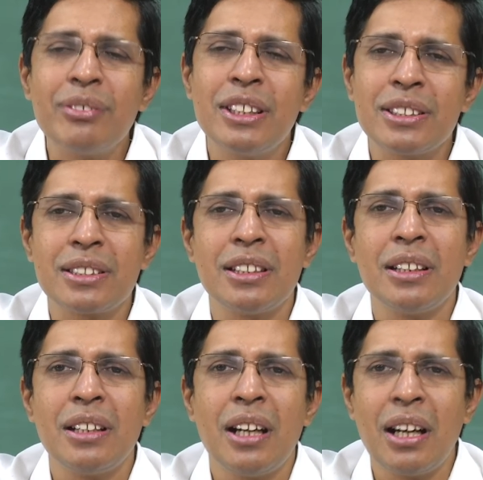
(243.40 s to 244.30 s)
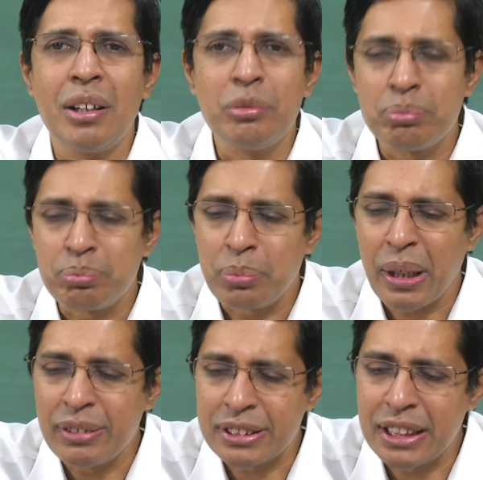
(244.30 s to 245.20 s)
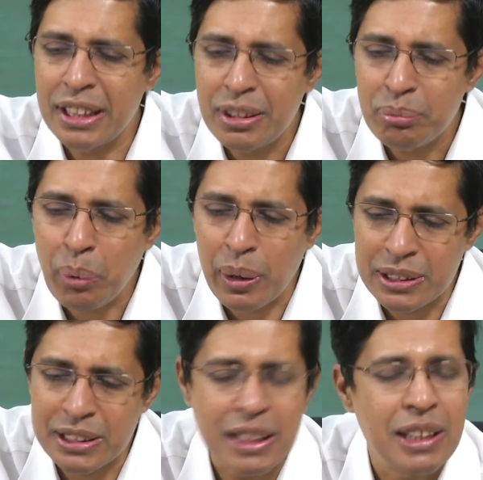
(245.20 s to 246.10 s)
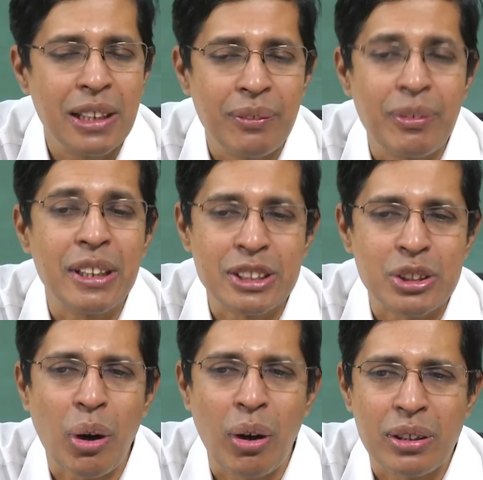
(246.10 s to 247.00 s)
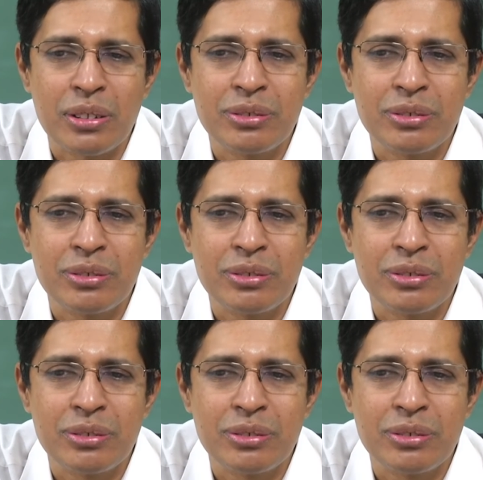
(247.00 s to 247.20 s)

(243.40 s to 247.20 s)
this privacy policy very strong.